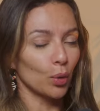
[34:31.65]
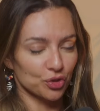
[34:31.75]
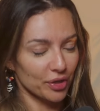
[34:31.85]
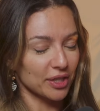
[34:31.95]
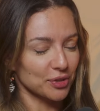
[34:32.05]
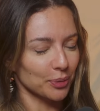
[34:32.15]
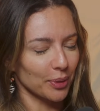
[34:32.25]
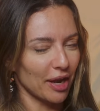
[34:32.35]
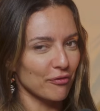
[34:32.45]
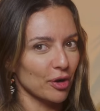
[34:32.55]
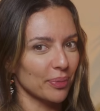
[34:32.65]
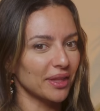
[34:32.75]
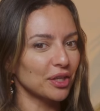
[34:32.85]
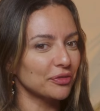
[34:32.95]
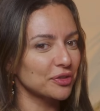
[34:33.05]
Or drinks or whatever. But
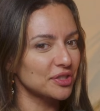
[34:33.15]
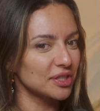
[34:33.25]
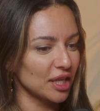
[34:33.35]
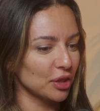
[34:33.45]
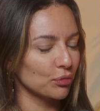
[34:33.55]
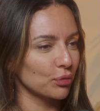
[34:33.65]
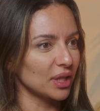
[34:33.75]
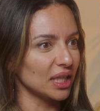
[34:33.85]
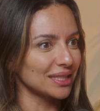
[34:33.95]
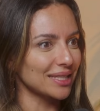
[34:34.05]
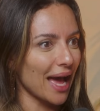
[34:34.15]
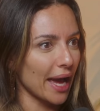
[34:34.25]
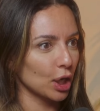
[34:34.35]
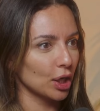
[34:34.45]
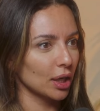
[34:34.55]
then yeah. you have to sit through the
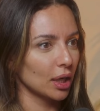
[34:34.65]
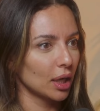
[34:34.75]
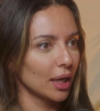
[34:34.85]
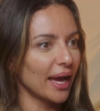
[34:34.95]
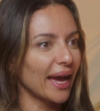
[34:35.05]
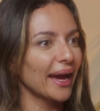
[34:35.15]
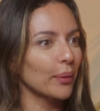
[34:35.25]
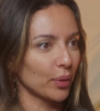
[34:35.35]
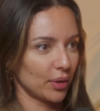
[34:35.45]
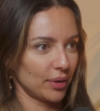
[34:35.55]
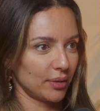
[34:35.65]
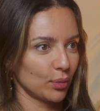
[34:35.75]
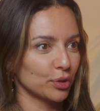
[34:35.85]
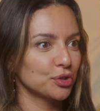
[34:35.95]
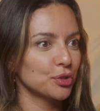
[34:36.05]
entire hour
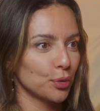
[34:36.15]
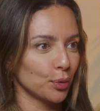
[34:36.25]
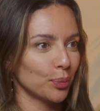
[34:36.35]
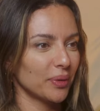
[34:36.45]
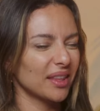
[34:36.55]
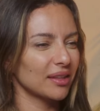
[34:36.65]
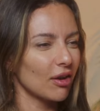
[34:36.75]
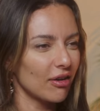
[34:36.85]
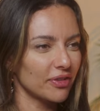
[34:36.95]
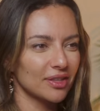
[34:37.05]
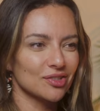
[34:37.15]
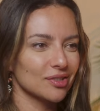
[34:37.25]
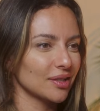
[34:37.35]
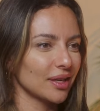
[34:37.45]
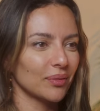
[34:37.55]
or two. But then coffee is
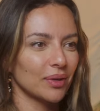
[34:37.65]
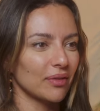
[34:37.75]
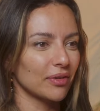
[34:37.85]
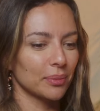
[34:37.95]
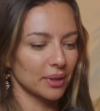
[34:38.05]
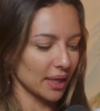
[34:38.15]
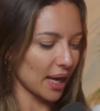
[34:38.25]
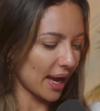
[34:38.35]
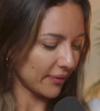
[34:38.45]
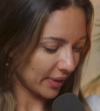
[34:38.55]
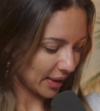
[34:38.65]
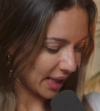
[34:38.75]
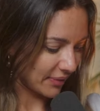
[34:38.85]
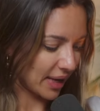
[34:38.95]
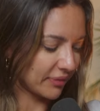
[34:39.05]
just like whatever. Be like, I'm I have, I
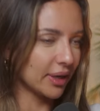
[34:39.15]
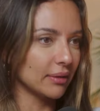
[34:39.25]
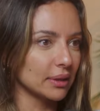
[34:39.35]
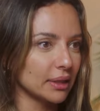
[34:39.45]
have half an hour